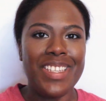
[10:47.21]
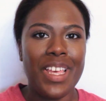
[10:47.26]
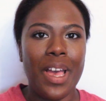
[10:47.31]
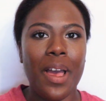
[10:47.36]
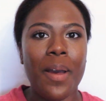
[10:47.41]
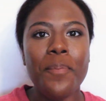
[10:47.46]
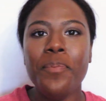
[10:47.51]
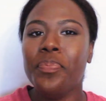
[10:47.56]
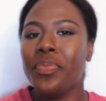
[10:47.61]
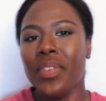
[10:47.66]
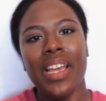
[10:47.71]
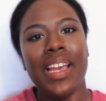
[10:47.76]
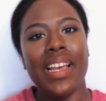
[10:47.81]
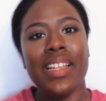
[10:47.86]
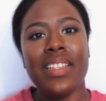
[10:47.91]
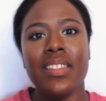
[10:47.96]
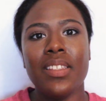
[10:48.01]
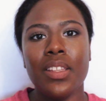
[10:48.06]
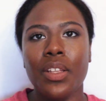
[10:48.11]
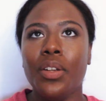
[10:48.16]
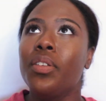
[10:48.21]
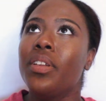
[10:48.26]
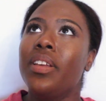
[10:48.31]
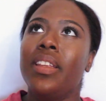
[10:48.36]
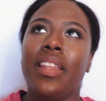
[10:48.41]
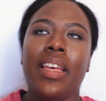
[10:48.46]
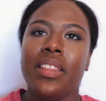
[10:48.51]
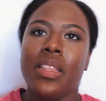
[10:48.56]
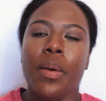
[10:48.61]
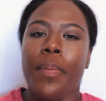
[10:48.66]
done. It's
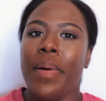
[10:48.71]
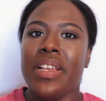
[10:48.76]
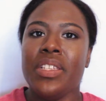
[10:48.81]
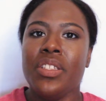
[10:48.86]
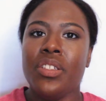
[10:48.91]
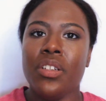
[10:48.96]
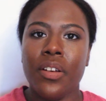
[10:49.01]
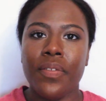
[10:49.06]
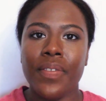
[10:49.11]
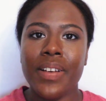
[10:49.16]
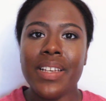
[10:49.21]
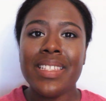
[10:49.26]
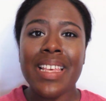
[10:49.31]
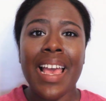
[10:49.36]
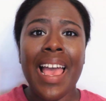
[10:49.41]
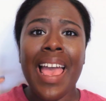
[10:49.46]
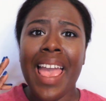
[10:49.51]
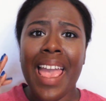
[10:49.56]
literally like the best service.